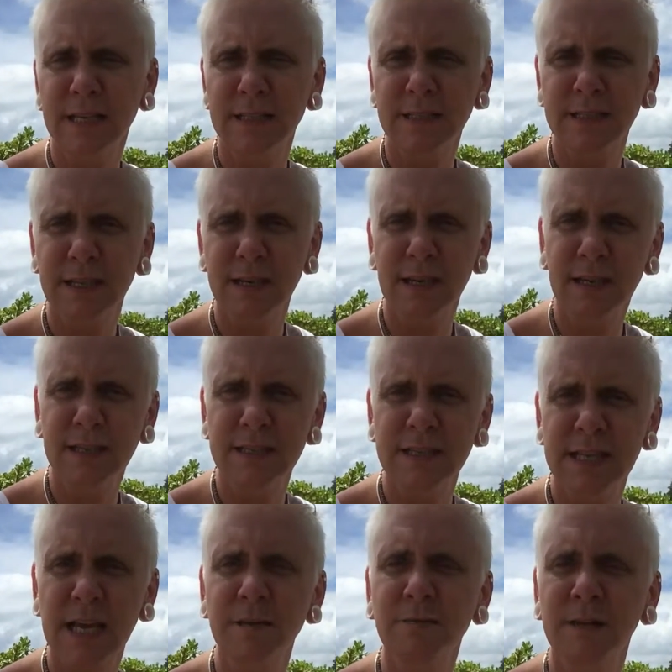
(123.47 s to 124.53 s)
and
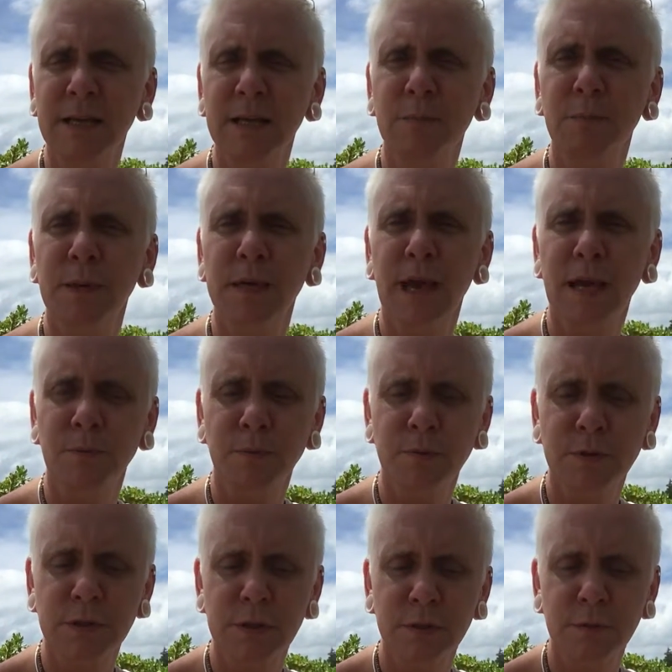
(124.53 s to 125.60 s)
safely be able
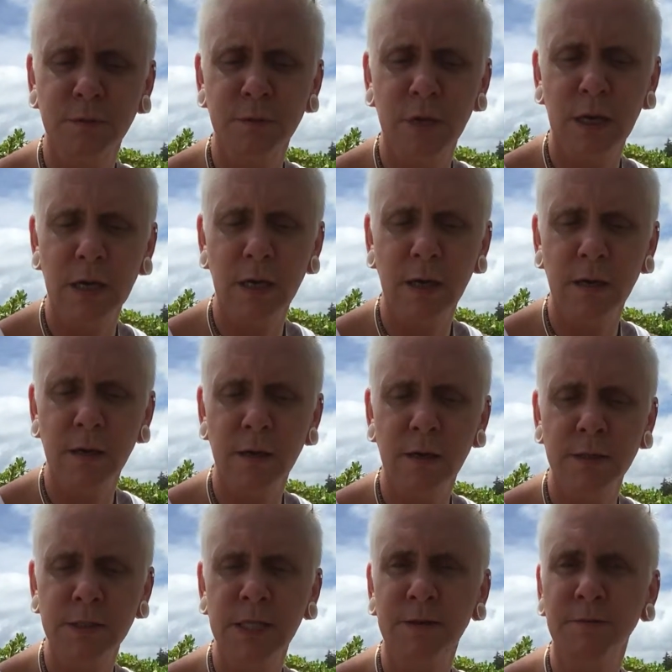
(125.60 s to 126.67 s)
to
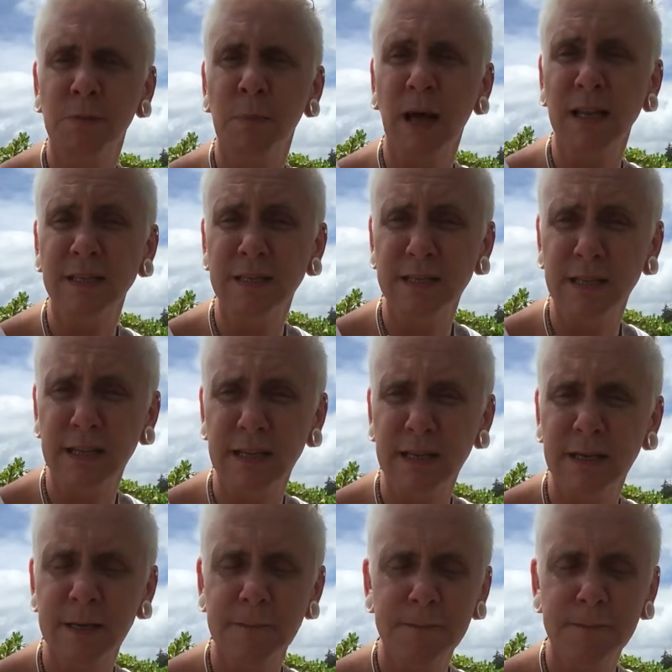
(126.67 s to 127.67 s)
achieve the balancing,